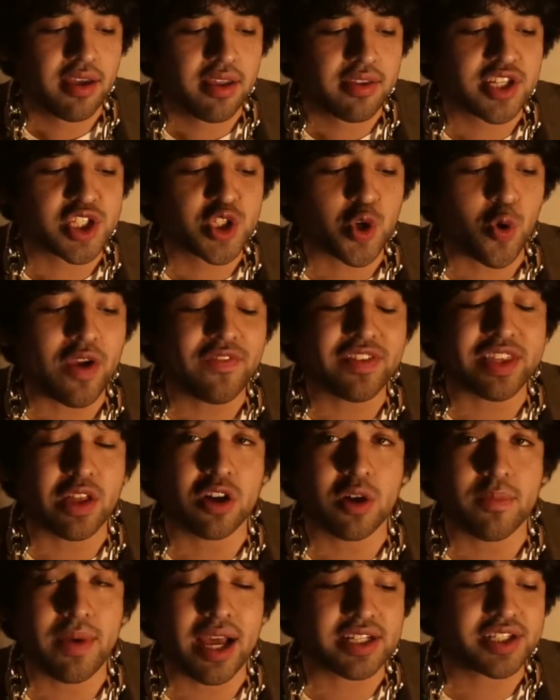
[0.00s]
The story of
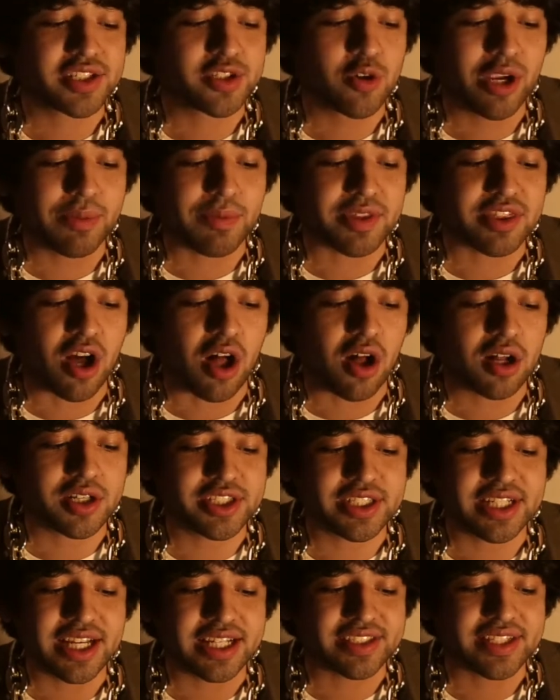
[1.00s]
Gilgamesh, Greek
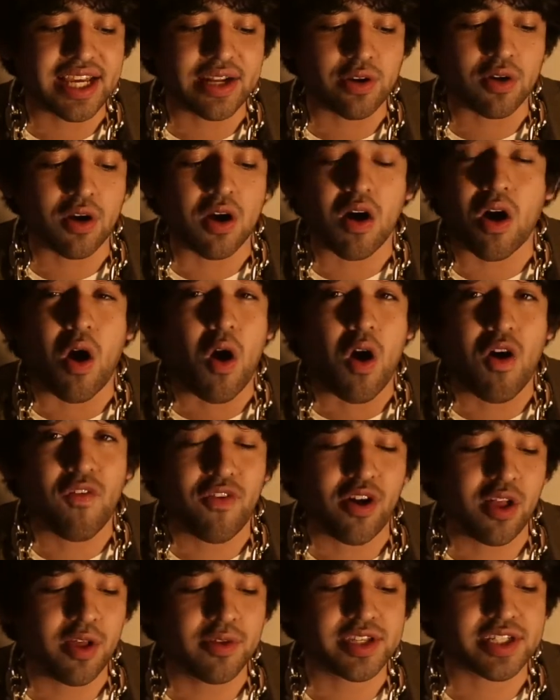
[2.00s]
mythology, etc. all
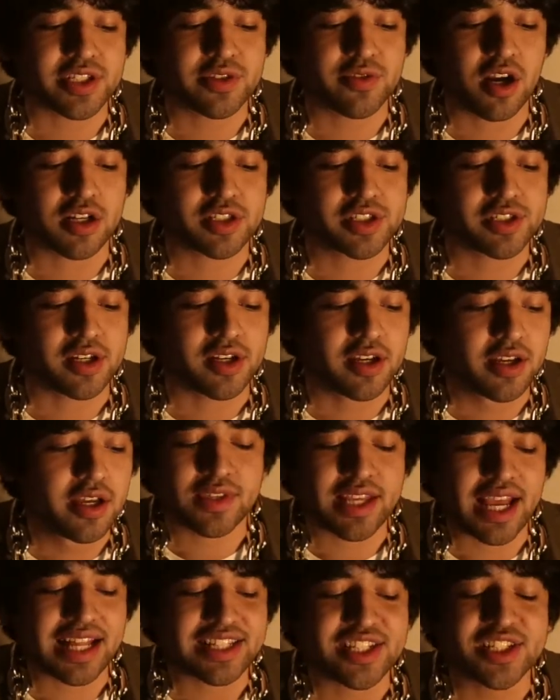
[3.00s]
follow this structure,
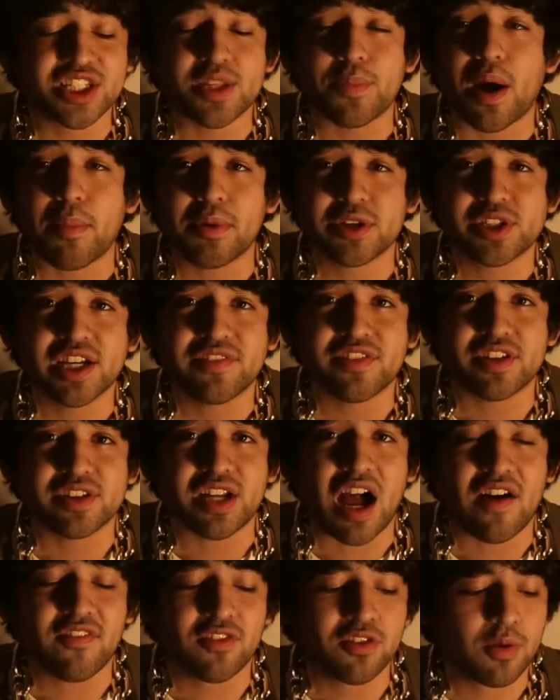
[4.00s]
and since the publishing of the
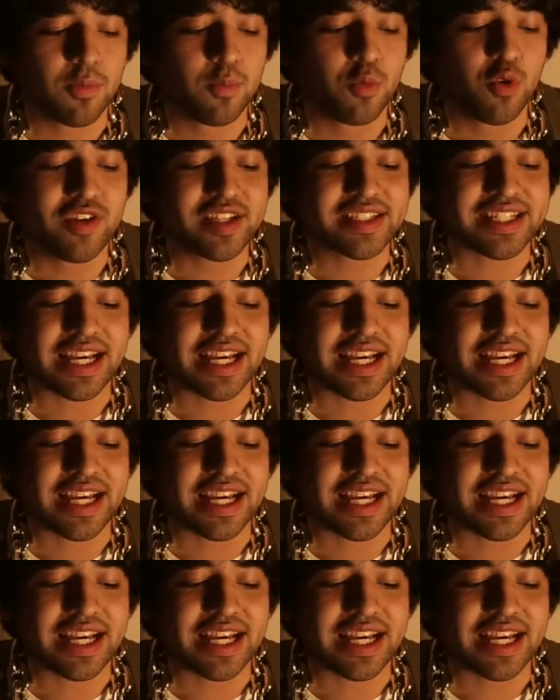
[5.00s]
novel, movies